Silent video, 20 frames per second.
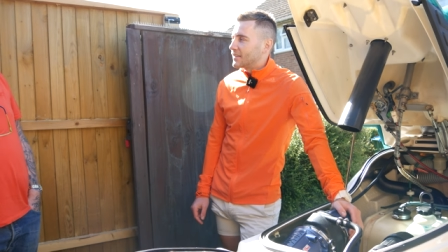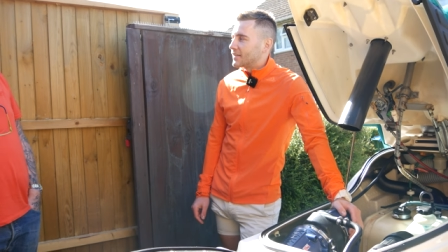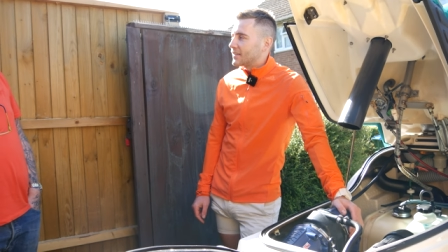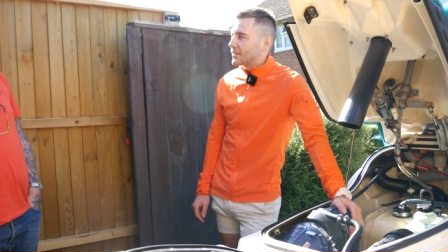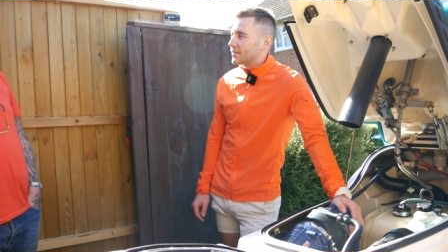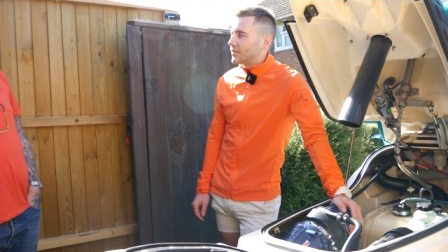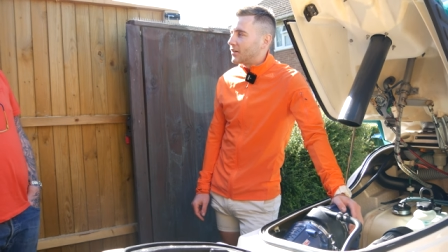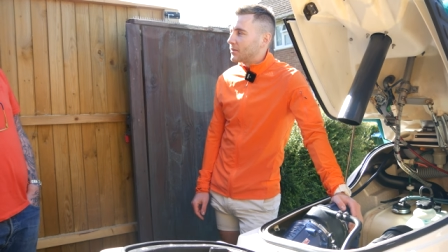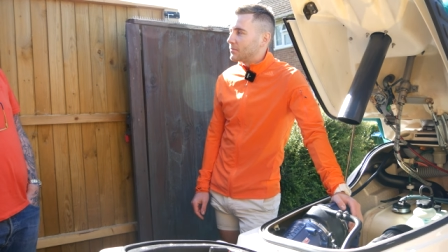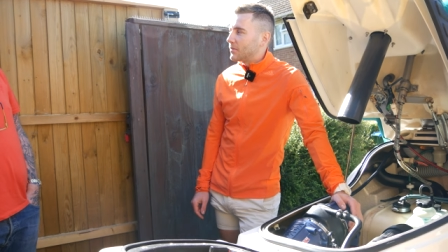They
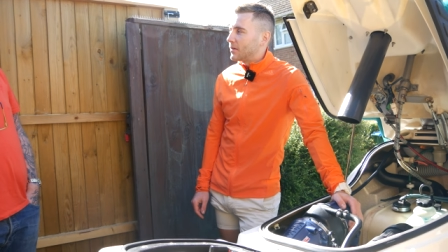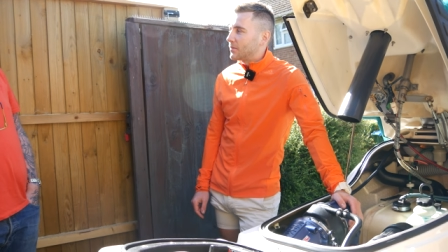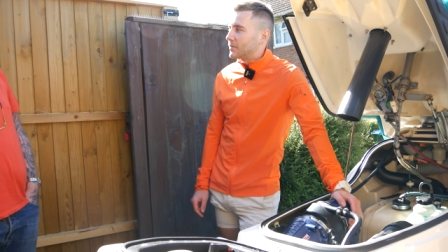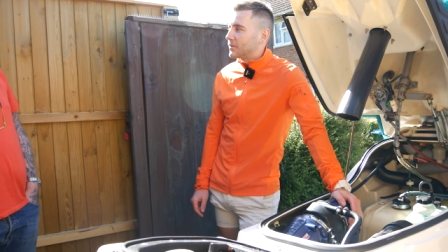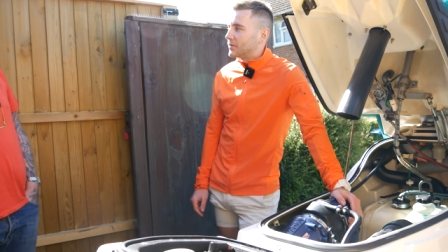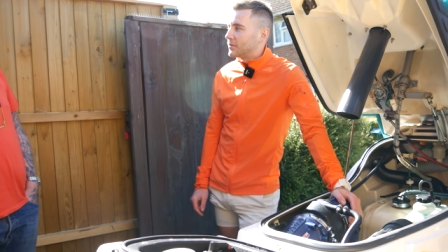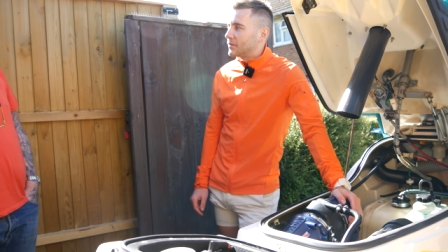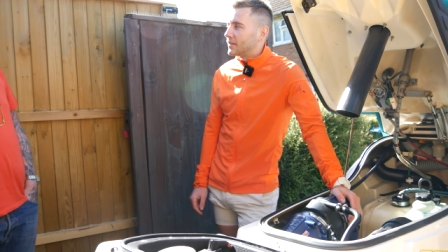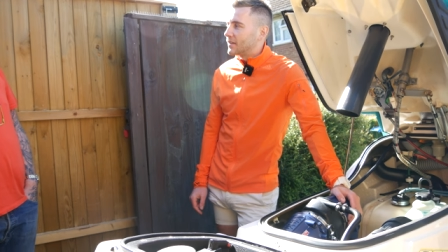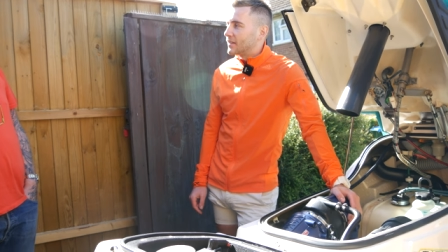start them up and
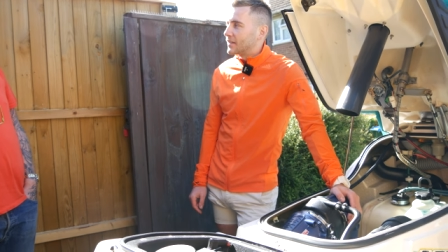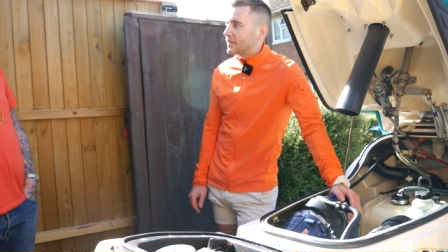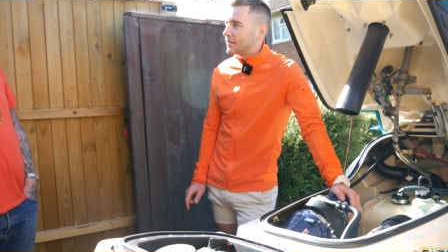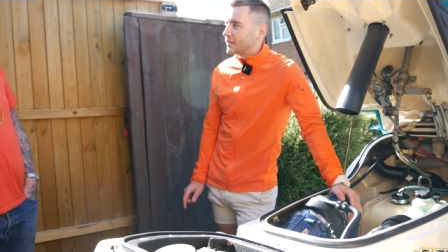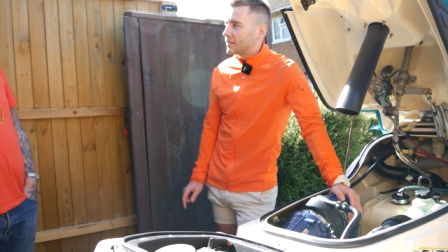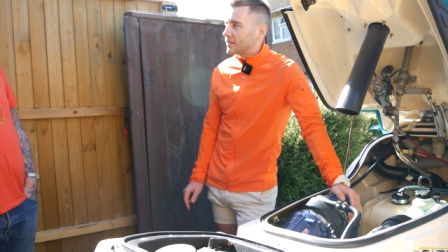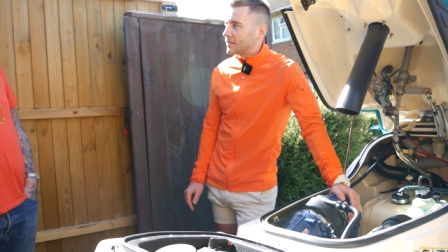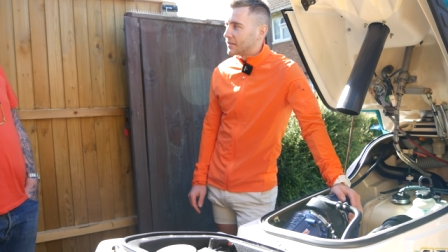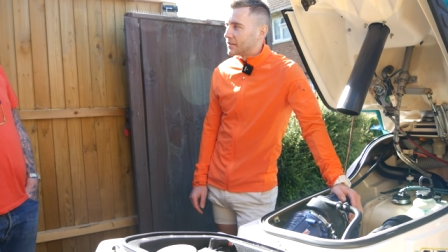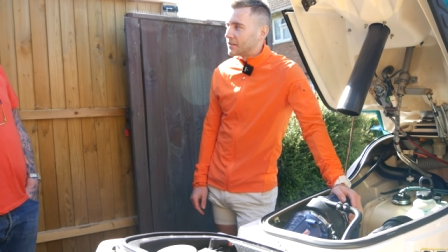you think.
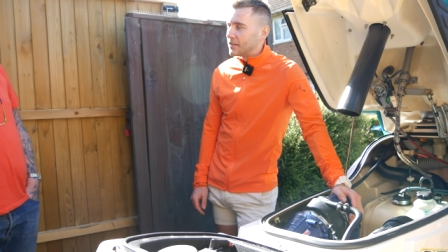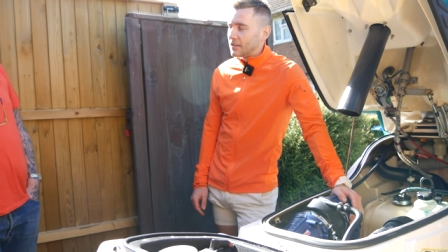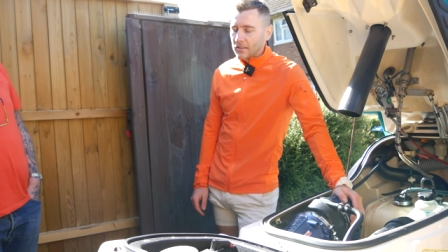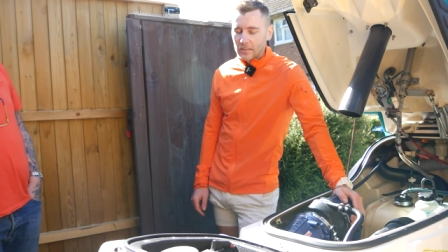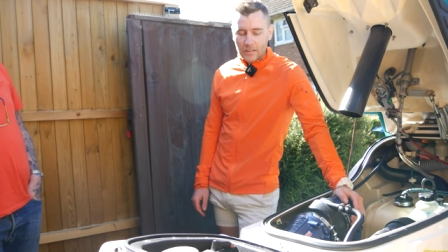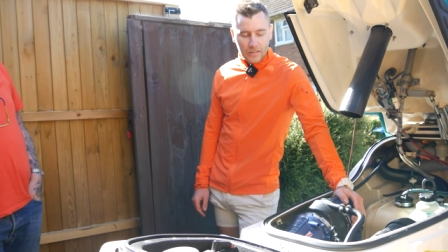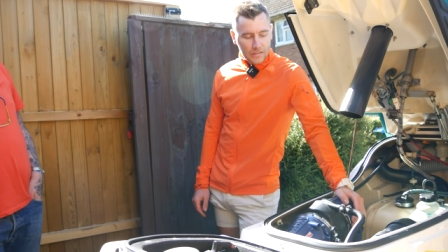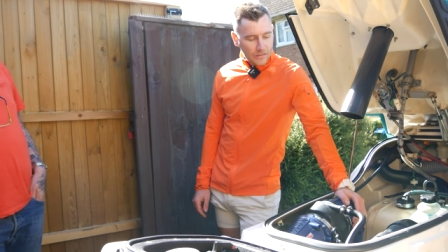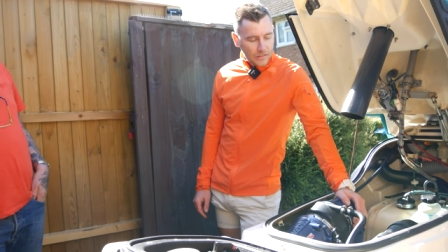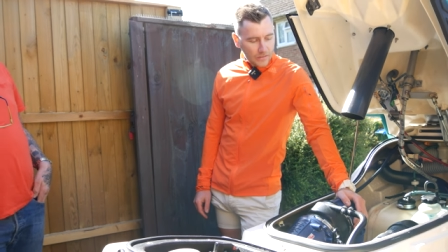
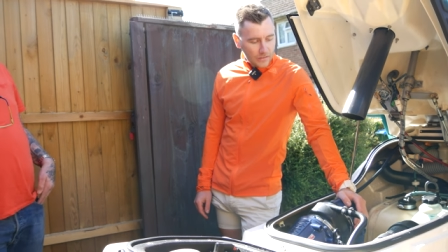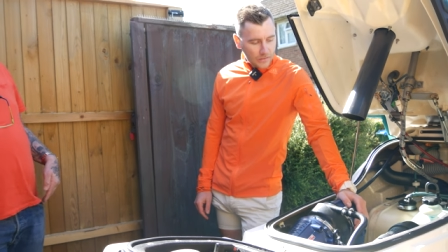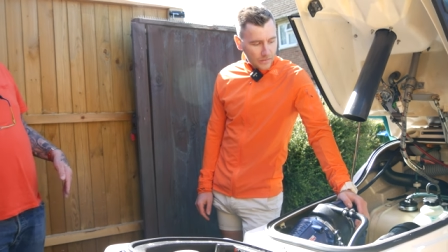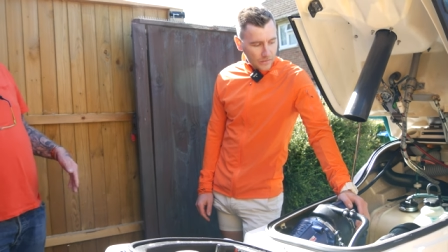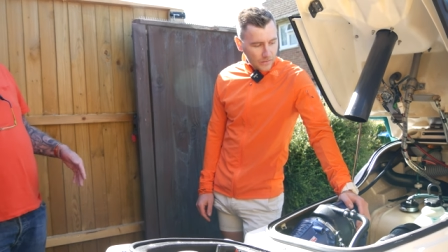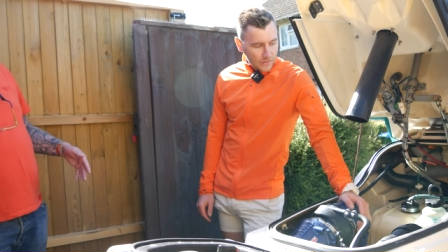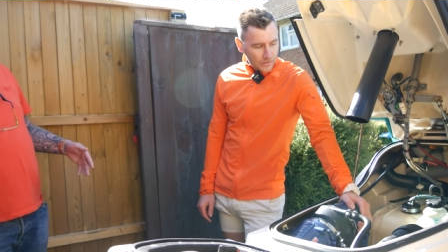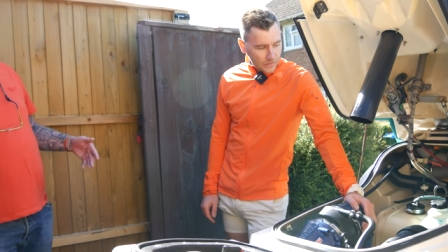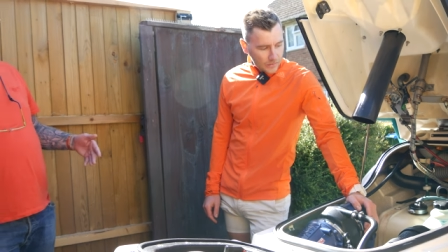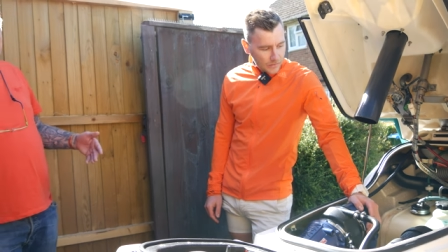See, I
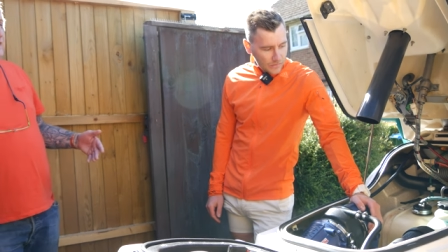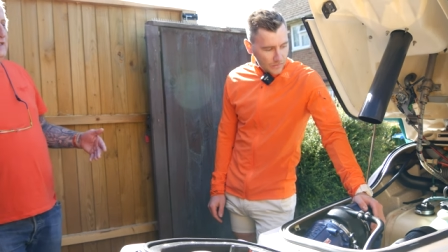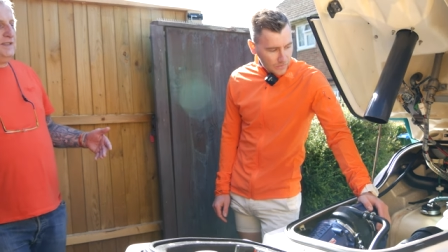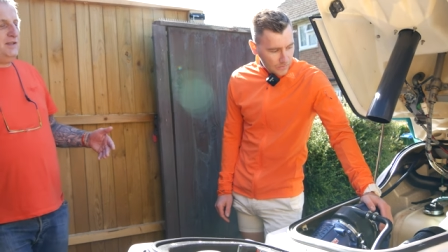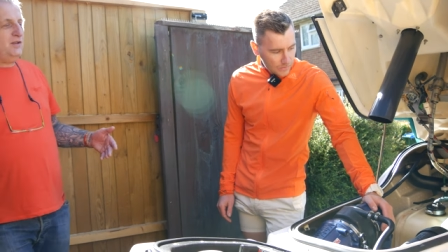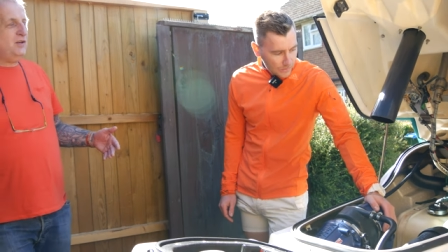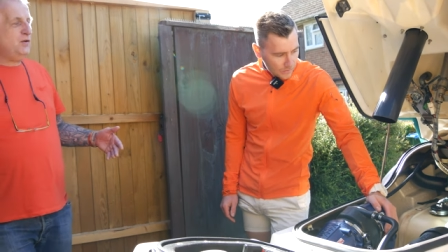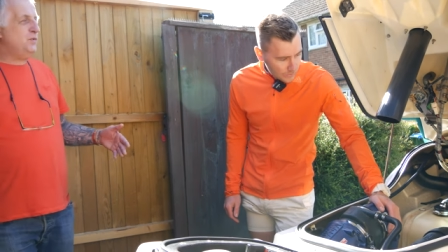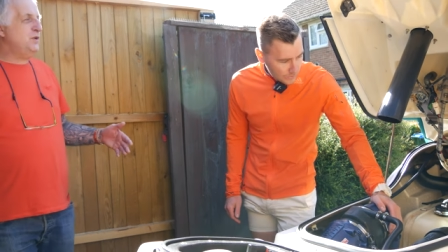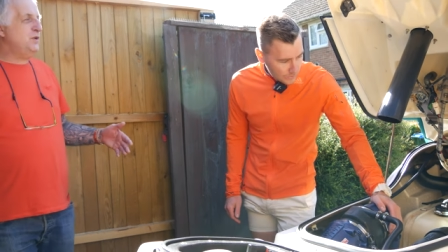look at it, it's like